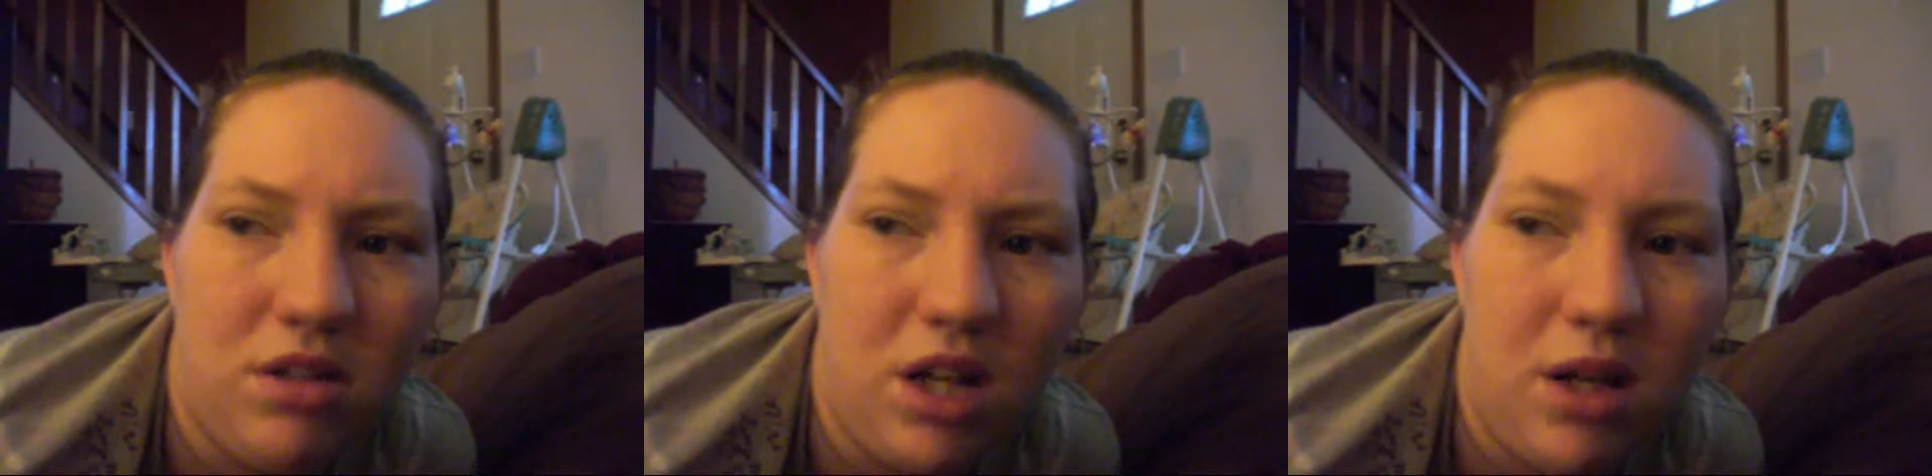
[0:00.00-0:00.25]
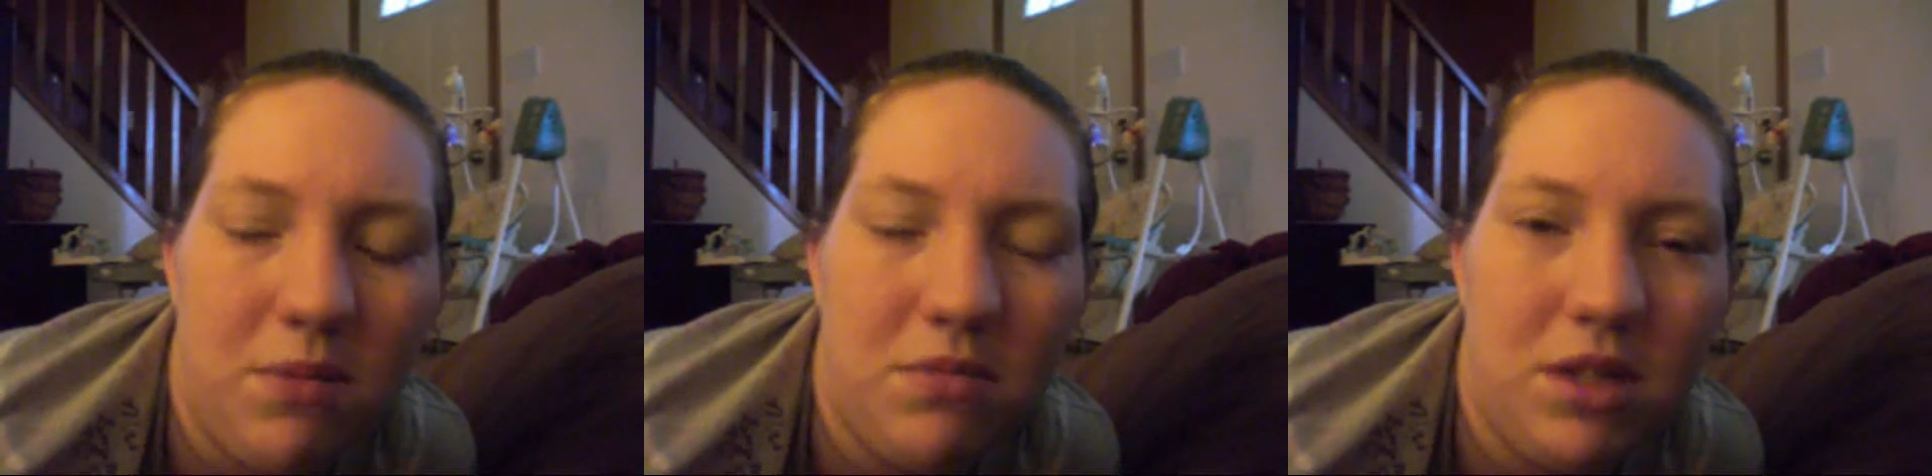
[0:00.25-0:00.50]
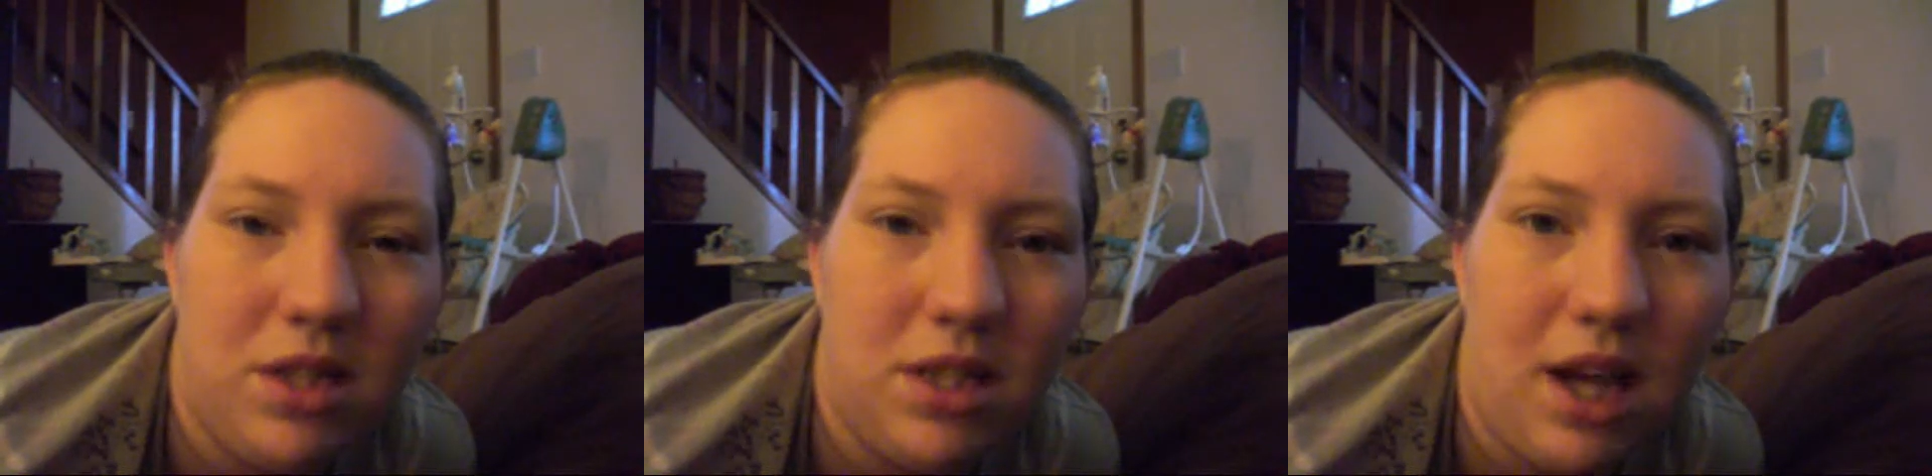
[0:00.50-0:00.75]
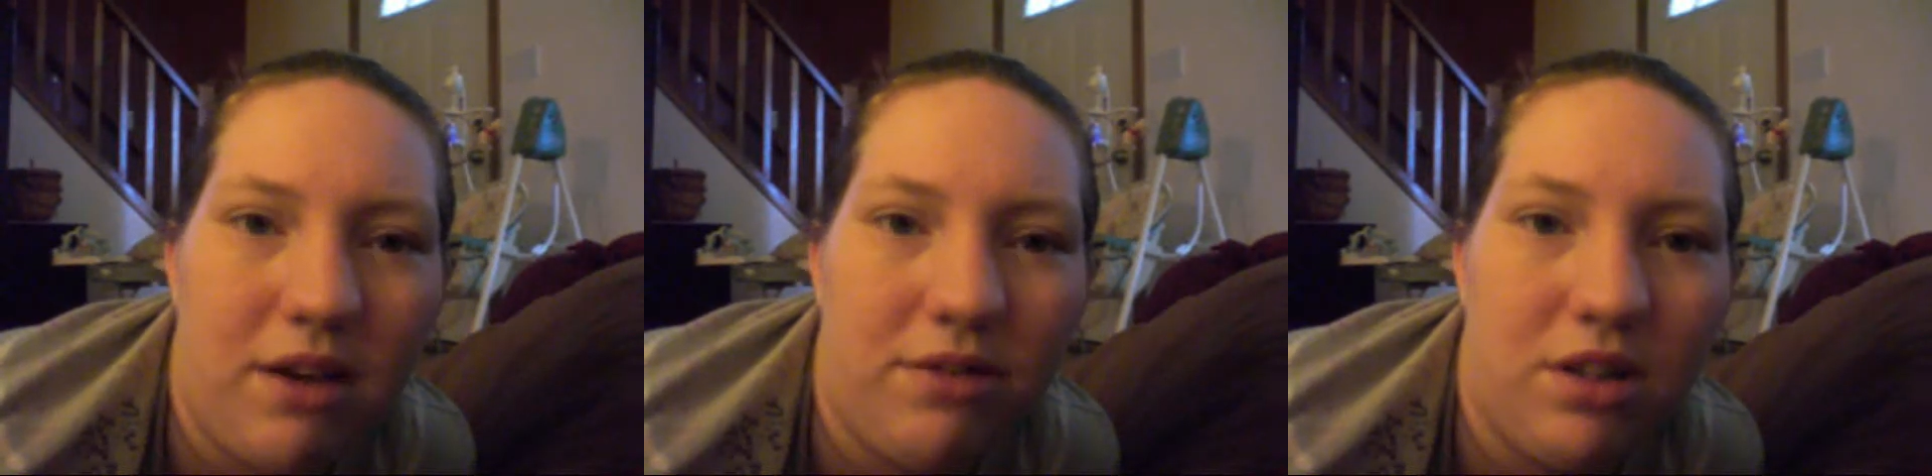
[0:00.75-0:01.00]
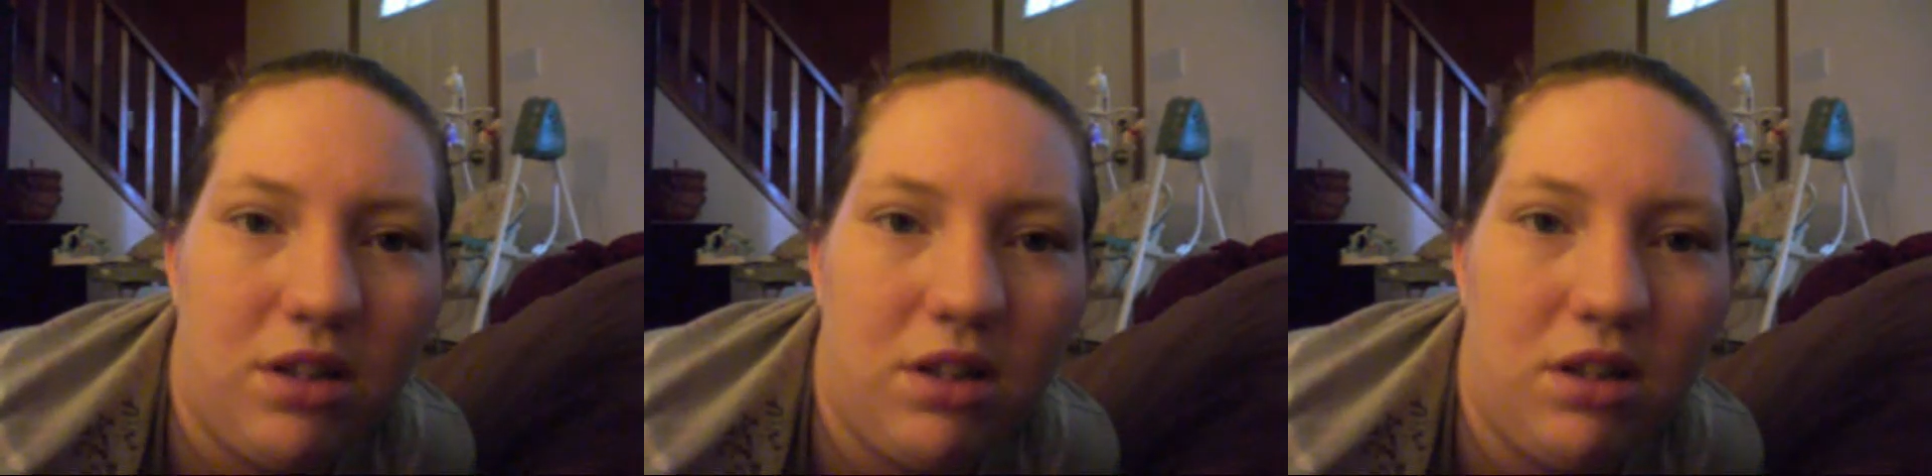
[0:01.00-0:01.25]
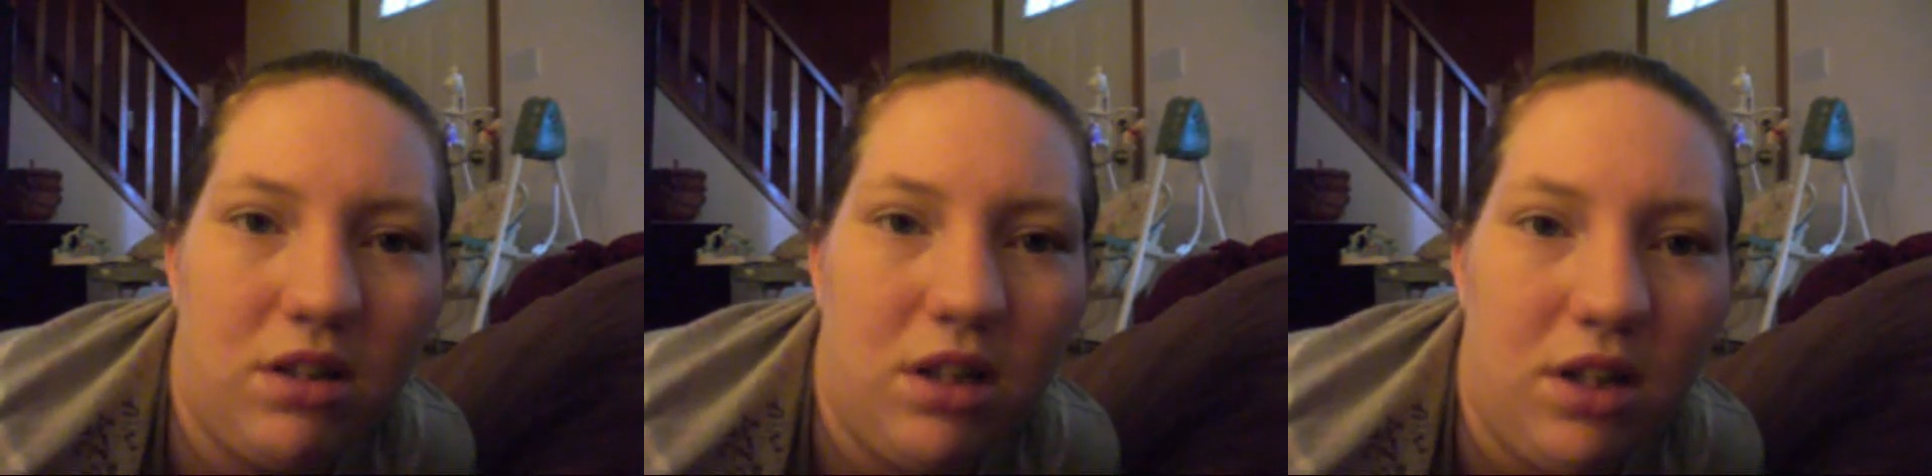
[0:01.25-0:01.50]
James is after
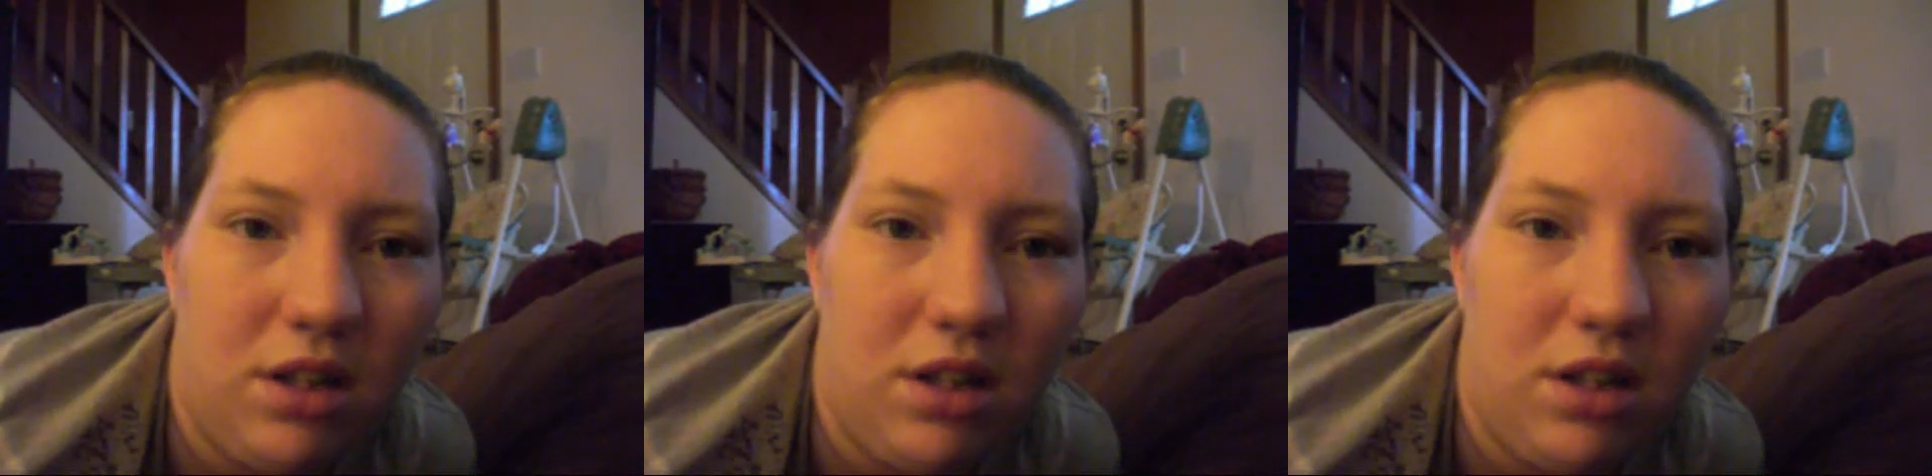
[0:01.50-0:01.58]
her,